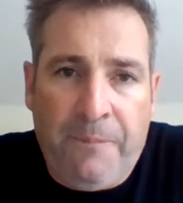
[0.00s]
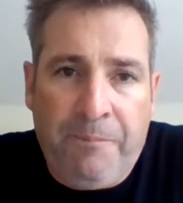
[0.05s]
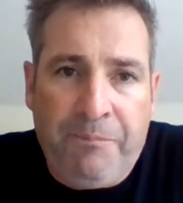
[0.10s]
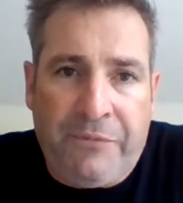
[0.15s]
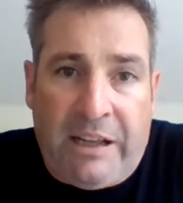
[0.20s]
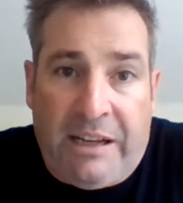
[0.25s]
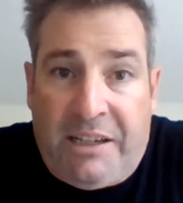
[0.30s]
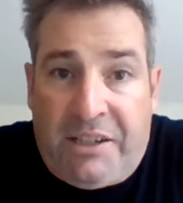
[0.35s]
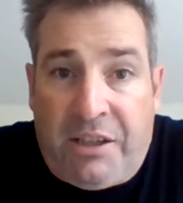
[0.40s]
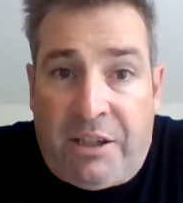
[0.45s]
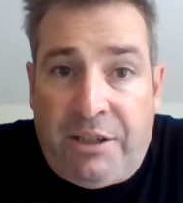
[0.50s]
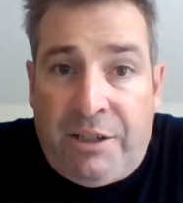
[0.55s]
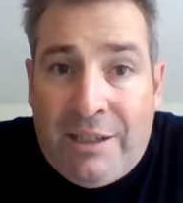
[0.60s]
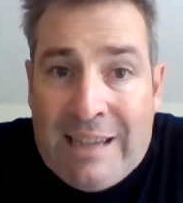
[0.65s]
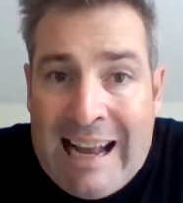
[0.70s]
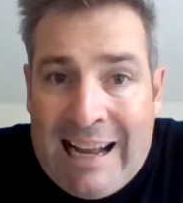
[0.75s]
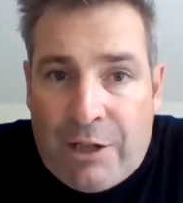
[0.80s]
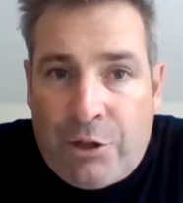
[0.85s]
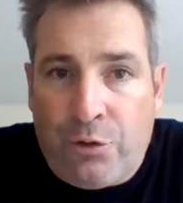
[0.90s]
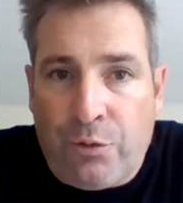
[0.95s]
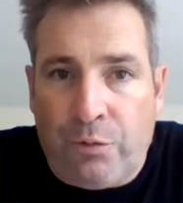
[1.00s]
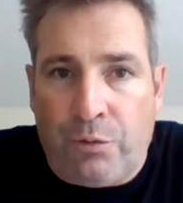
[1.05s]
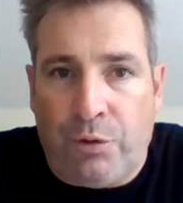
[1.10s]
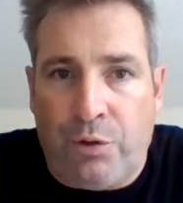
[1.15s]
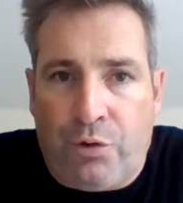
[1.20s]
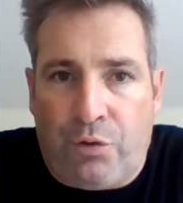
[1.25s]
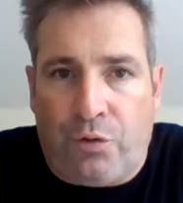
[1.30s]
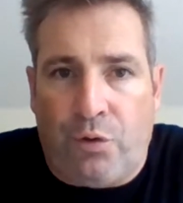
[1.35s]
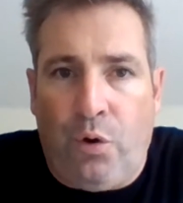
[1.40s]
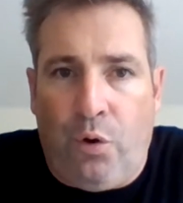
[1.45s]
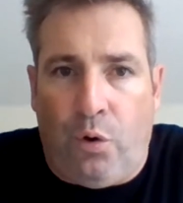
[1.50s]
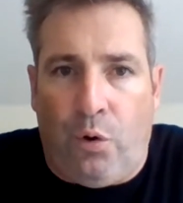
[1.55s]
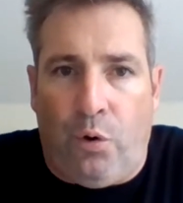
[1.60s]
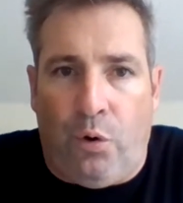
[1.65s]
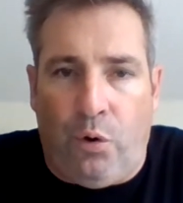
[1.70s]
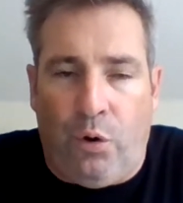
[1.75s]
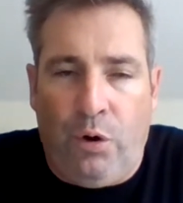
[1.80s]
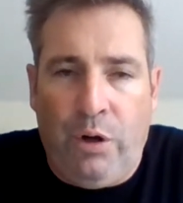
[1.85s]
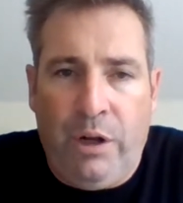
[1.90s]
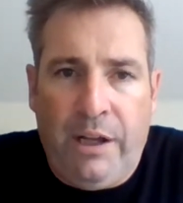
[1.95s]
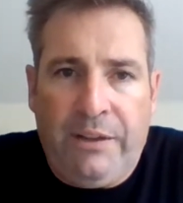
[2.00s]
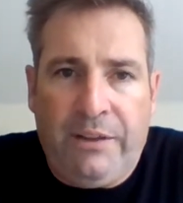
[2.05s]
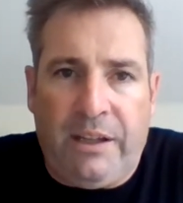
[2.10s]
That is the natural draw